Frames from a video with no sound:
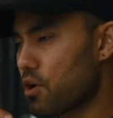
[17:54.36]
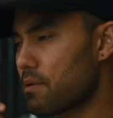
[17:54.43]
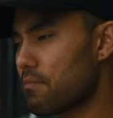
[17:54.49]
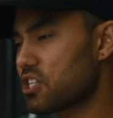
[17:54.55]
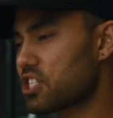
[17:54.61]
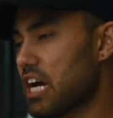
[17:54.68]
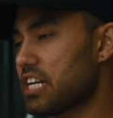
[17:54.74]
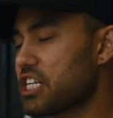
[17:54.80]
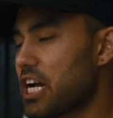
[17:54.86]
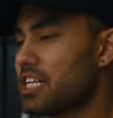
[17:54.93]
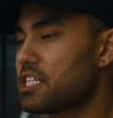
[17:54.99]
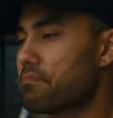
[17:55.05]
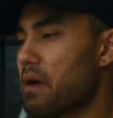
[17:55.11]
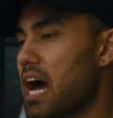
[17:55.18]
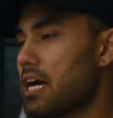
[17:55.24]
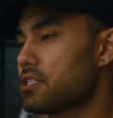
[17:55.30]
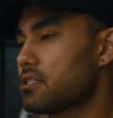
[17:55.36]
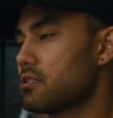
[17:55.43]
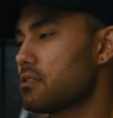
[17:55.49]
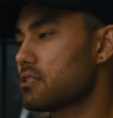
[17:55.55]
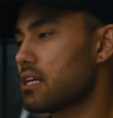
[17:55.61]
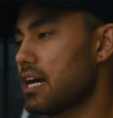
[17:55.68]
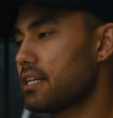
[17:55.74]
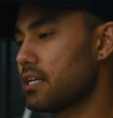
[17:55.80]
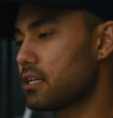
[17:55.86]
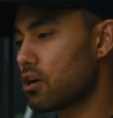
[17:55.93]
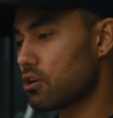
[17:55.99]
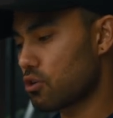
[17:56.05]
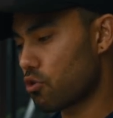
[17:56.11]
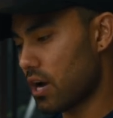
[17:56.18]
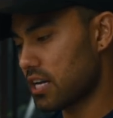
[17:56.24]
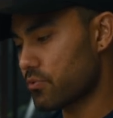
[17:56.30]
Pretty much I changed passions. I did
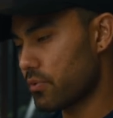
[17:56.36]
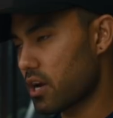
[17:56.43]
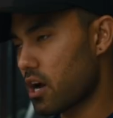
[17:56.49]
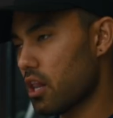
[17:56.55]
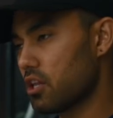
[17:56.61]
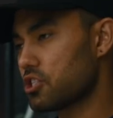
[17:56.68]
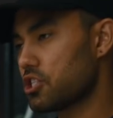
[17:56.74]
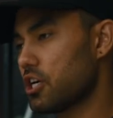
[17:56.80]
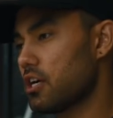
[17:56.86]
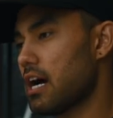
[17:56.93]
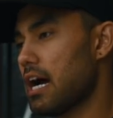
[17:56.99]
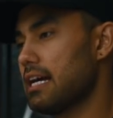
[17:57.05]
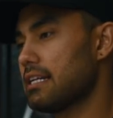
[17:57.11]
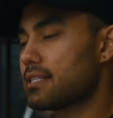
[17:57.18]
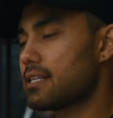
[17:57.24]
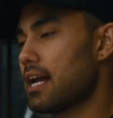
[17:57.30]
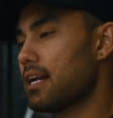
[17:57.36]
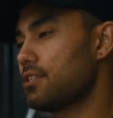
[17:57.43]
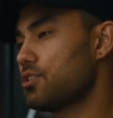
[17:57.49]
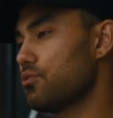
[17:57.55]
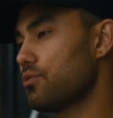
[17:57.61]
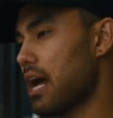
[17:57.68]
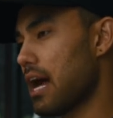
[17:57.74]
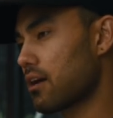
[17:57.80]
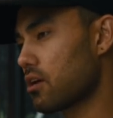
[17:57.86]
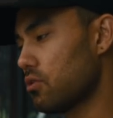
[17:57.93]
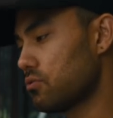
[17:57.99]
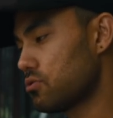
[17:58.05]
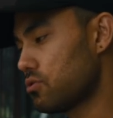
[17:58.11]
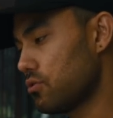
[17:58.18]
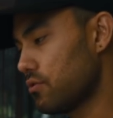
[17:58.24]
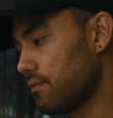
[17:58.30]
graduate college here. I decided to not go
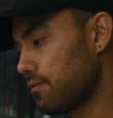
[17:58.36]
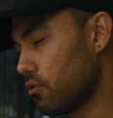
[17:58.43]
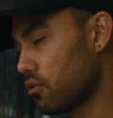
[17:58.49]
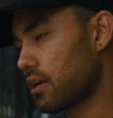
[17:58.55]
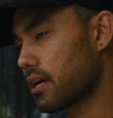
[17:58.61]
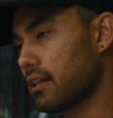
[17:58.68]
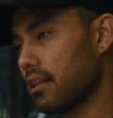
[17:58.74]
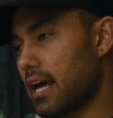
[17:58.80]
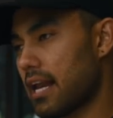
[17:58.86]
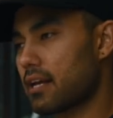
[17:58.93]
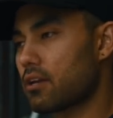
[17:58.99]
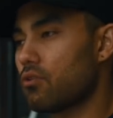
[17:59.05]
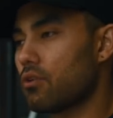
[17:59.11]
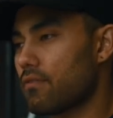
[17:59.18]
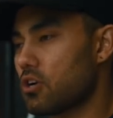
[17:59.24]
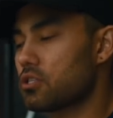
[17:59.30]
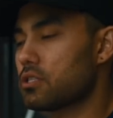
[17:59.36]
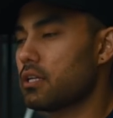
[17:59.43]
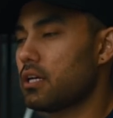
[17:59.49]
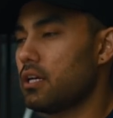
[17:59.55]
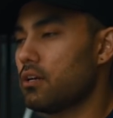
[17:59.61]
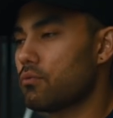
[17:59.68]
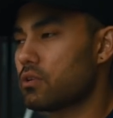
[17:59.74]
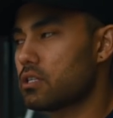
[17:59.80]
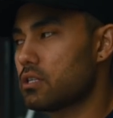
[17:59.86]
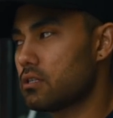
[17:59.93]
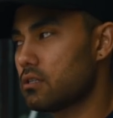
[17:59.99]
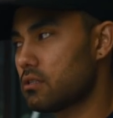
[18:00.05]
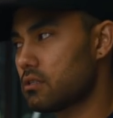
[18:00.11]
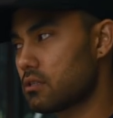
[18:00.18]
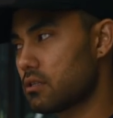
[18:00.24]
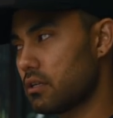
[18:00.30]
to Florida Atlantic University, which
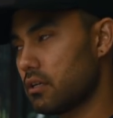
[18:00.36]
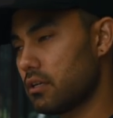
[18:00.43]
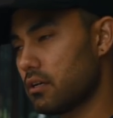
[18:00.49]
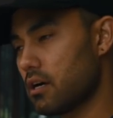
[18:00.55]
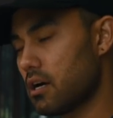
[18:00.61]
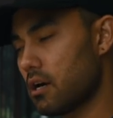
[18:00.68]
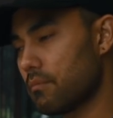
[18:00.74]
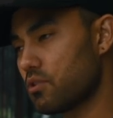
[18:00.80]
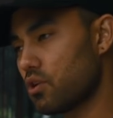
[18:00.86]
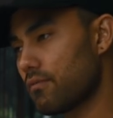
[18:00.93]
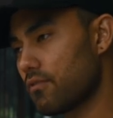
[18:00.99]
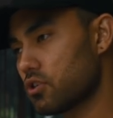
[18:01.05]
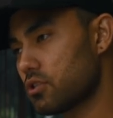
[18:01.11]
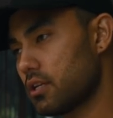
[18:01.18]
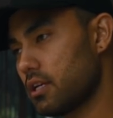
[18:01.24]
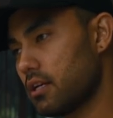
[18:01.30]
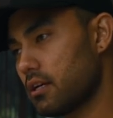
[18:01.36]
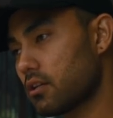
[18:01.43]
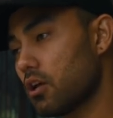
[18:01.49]
is the um, university